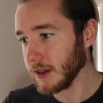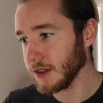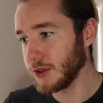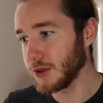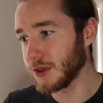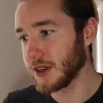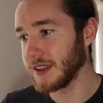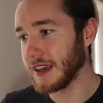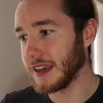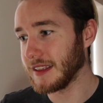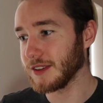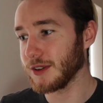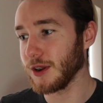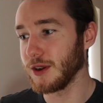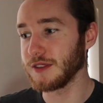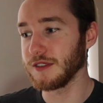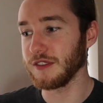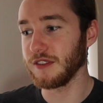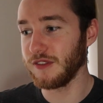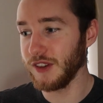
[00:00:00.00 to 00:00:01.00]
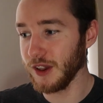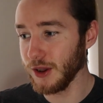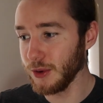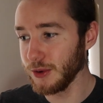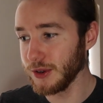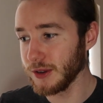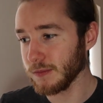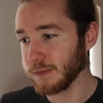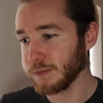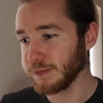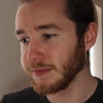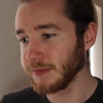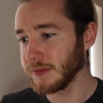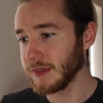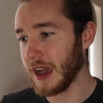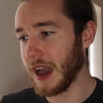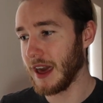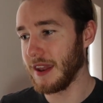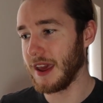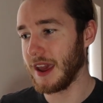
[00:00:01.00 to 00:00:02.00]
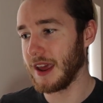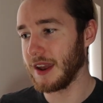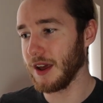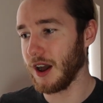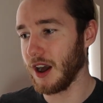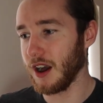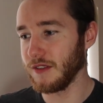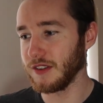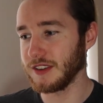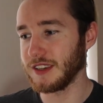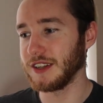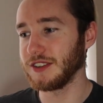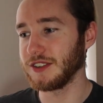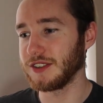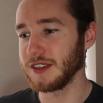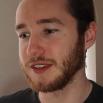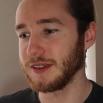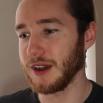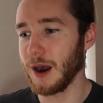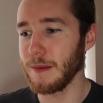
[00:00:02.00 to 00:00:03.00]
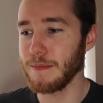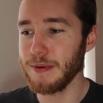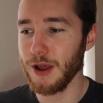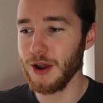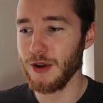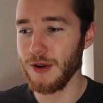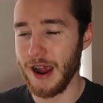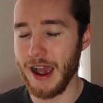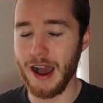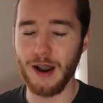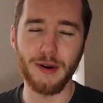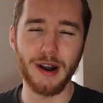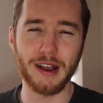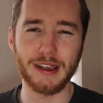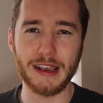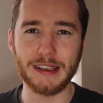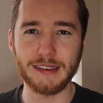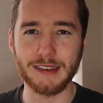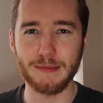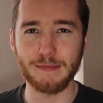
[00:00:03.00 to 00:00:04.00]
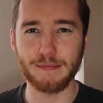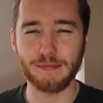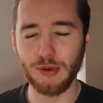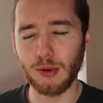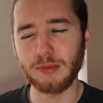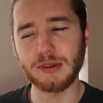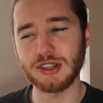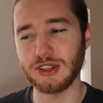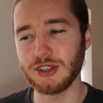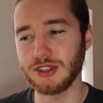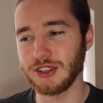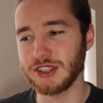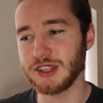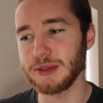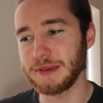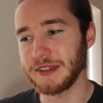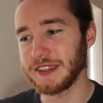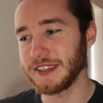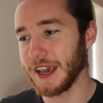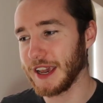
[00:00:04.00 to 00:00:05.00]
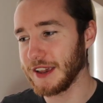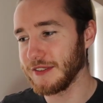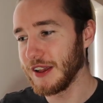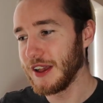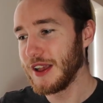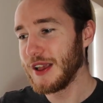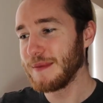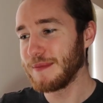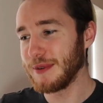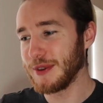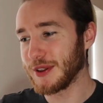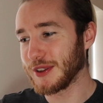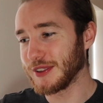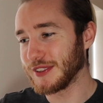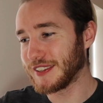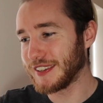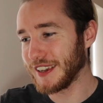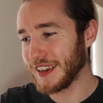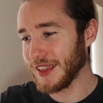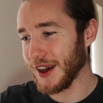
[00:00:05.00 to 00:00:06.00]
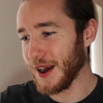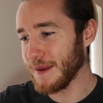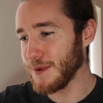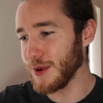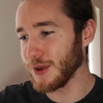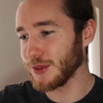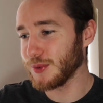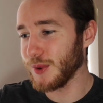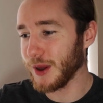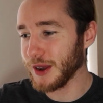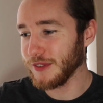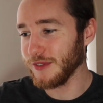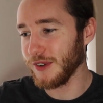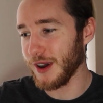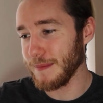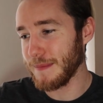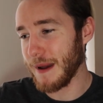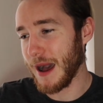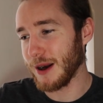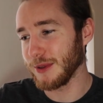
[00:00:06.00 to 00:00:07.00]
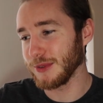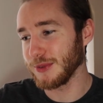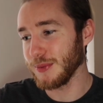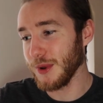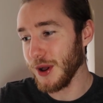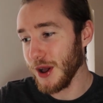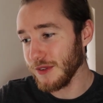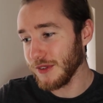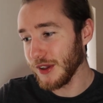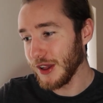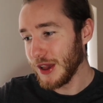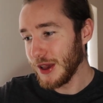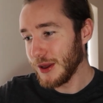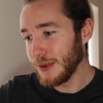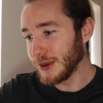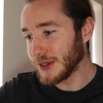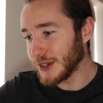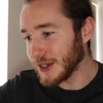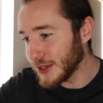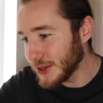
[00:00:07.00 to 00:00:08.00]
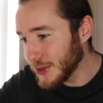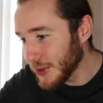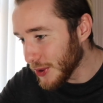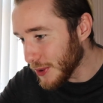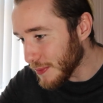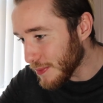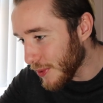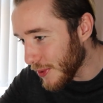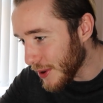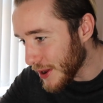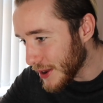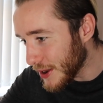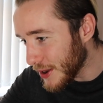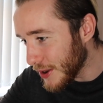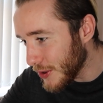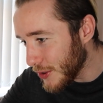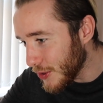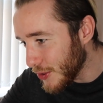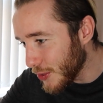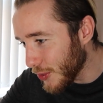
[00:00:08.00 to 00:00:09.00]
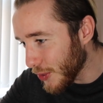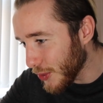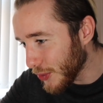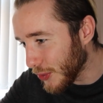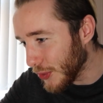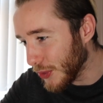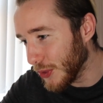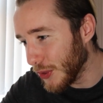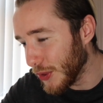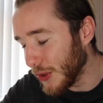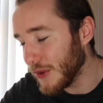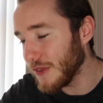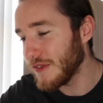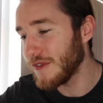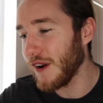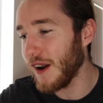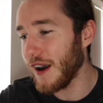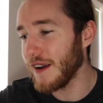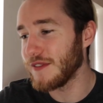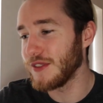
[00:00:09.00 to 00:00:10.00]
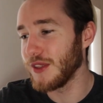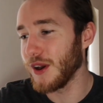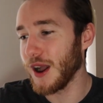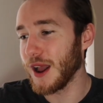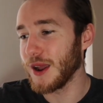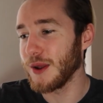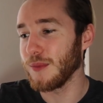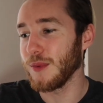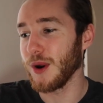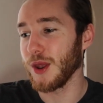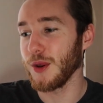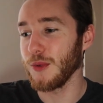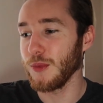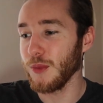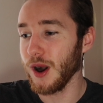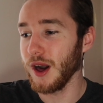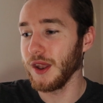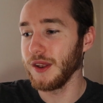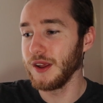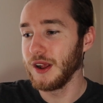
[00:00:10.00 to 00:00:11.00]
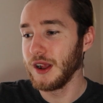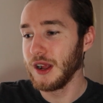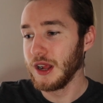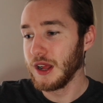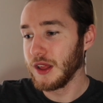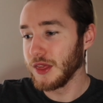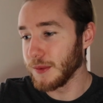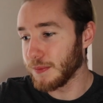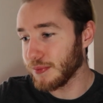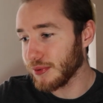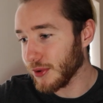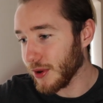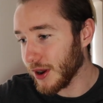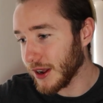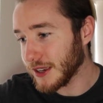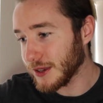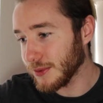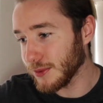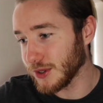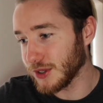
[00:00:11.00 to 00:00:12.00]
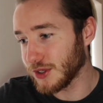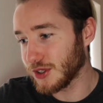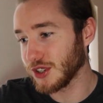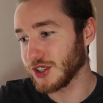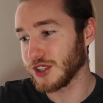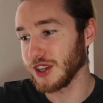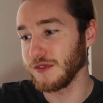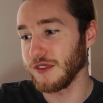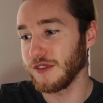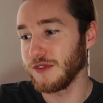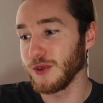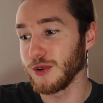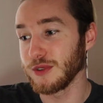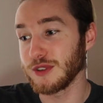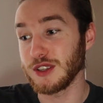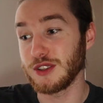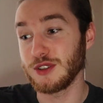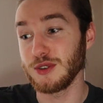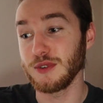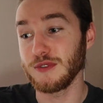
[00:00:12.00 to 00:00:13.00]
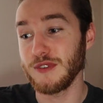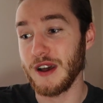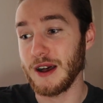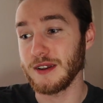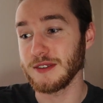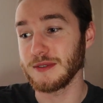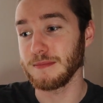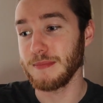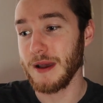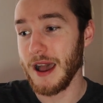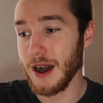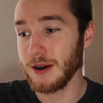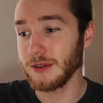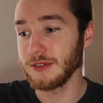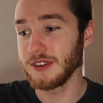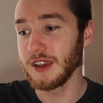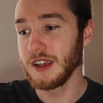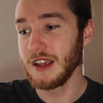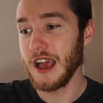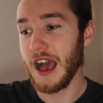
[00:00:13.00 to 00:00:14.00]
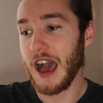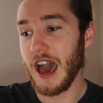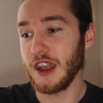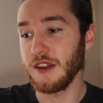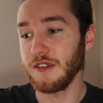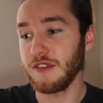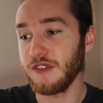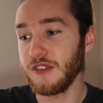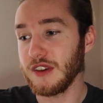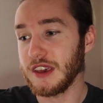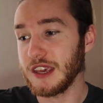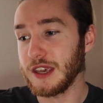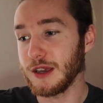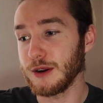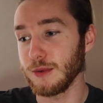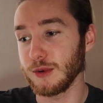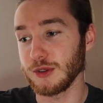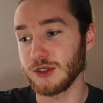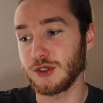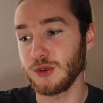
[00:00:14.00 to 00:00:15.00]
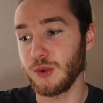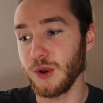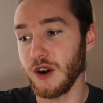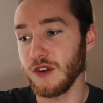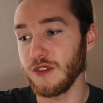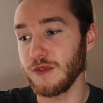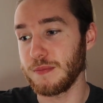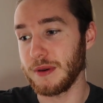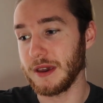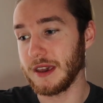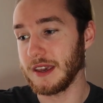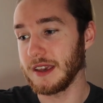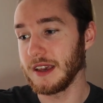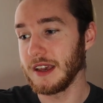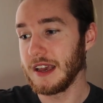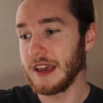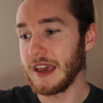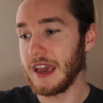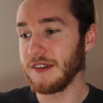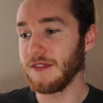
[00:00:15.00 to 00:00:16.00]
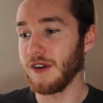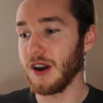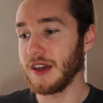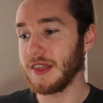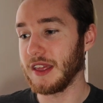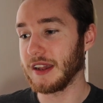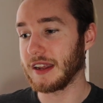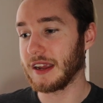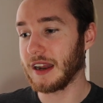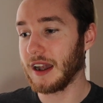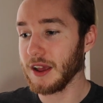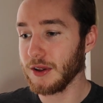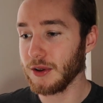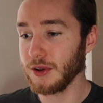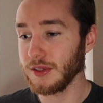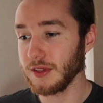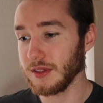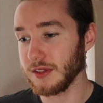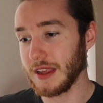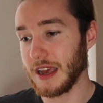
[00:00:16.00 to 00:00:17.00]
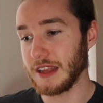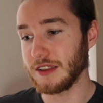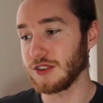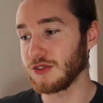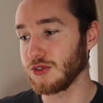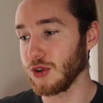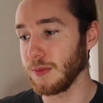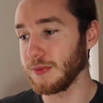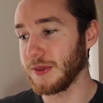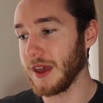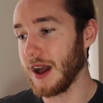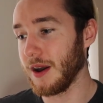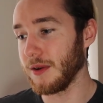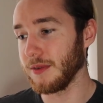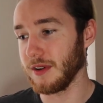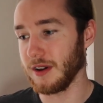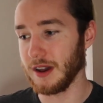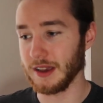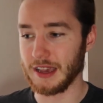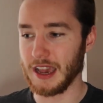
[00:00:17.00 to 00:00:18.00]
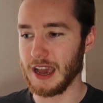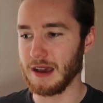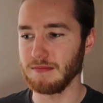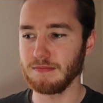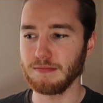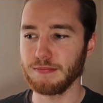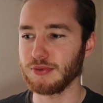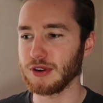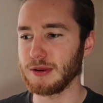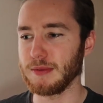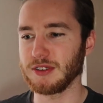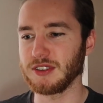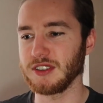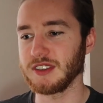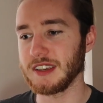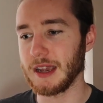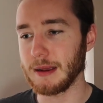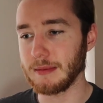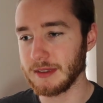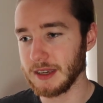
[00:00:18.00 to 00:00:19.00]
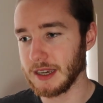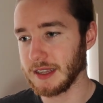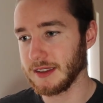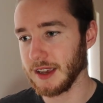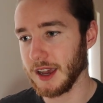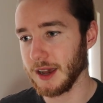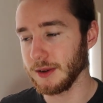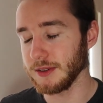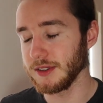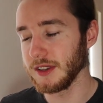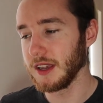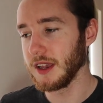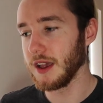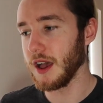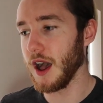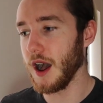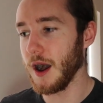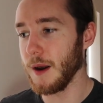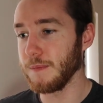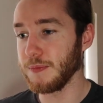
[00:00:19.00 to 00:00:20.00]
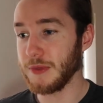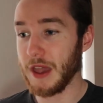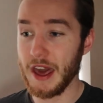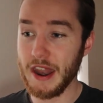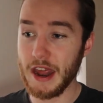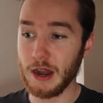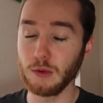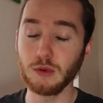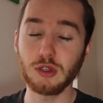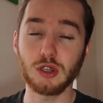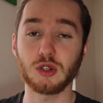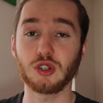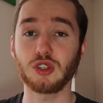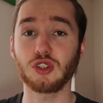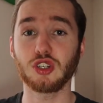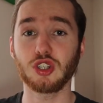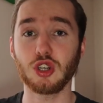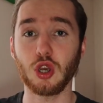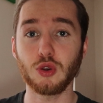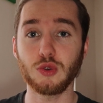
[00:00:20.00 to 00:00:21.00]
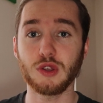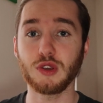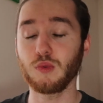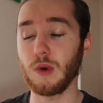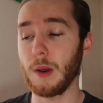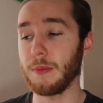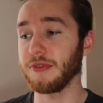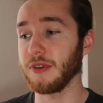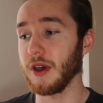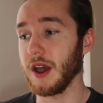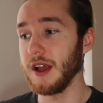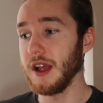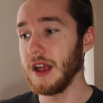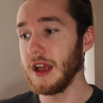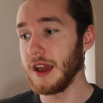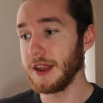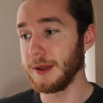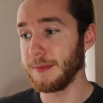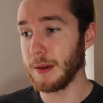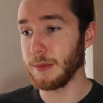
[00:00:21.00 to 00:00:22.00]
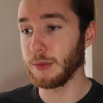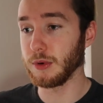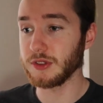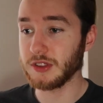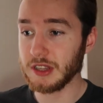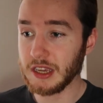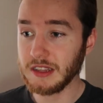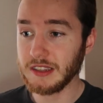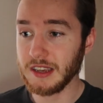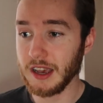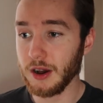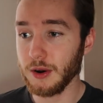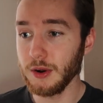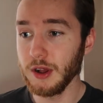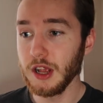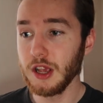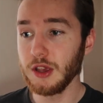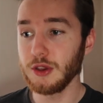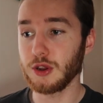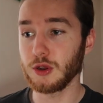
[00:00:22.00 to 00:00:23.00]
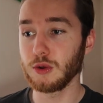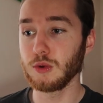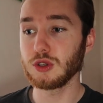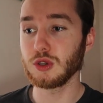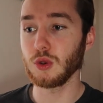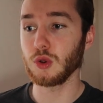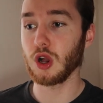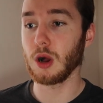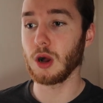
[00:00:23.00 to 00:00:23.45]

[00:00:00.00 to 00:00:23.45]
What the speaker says: you can then go to field, and then I'll blur it out, I guess I probably should just to be safe, but you can see that I bought £25 worth, which is 0.0059101. The price was just over £42,000 and the fee was 12p. If I then click on that to drop down, I get pretty much the same details, And then also, just to show you this website in a bit more detail, you can also